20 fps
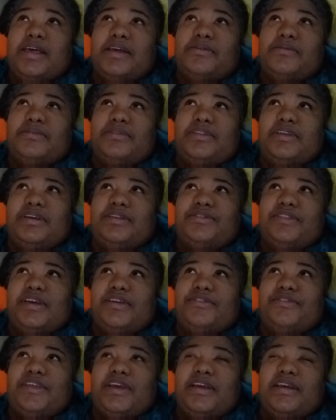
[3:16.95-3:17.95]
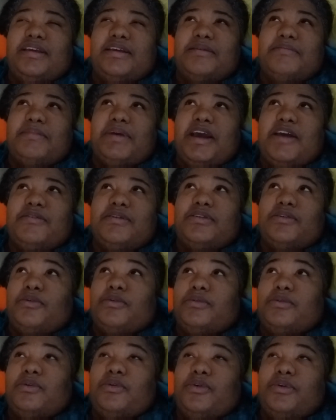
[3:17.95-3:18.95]
I don't think they can get married,
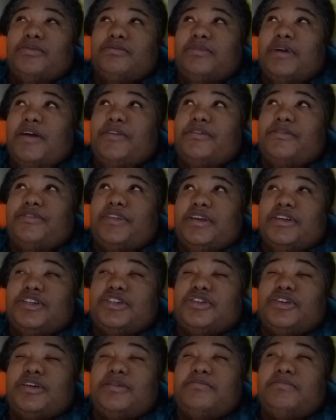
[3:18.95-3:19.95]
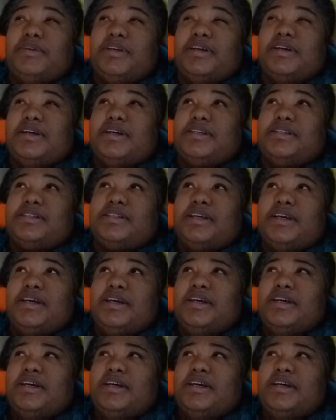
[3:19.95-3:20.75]
or rather they shouldn't, because